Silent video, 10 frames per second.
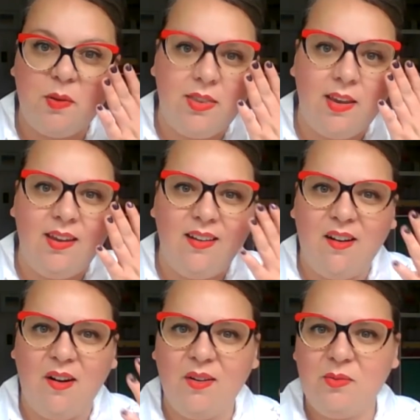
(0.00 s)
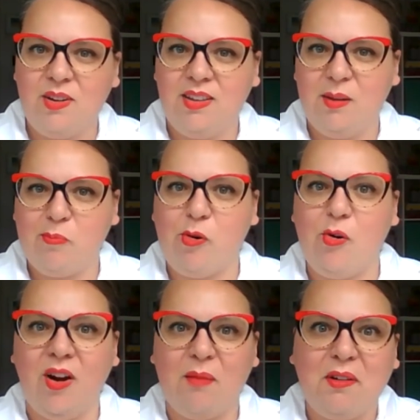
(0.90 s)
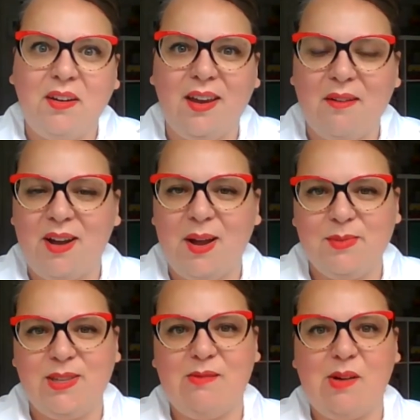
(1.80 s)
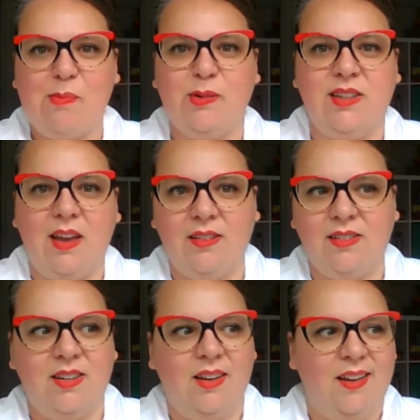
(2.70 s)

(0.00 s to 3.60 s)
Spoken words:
but they aren't really program learning outcomes that represent